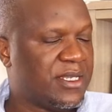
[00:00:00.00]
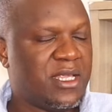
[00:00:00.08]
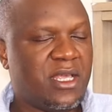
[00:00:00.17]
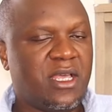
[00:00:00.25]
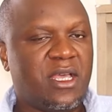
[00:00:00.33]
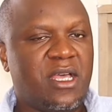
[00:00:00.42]

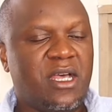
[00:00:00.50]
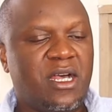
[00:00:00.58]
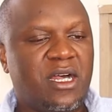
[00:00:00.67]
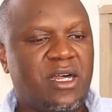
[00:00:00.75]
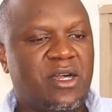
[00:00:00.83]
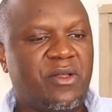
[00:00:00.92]

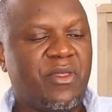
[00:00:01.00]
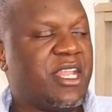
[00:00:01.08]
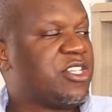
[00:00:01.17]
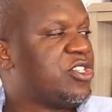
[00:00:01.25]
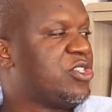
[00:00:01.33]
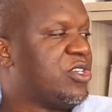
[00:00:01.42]
Mm-hmm. The
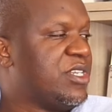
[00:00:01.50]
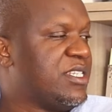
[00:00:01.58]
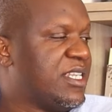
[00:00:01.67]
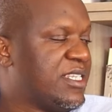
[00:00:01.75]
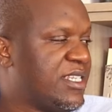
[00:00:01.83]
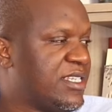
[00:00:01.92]
National
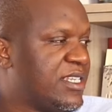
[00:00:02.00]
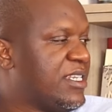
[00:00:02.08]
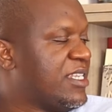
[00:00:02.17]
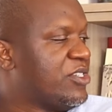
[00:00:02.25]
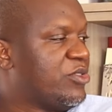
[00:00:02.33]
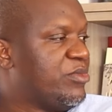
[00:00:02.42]
Disaster
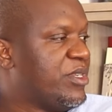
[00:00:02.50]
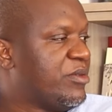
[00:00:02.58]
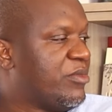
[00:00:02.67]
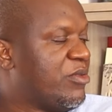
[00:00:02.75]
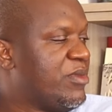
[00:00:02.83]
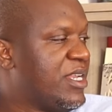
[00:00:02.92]
Center has not been
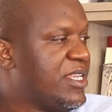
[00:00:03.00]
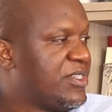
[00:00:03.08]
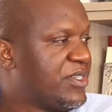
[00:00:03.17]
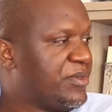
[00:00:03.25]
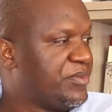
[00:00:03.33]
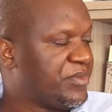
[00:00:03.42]

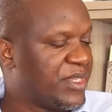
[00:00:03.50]
mobilized,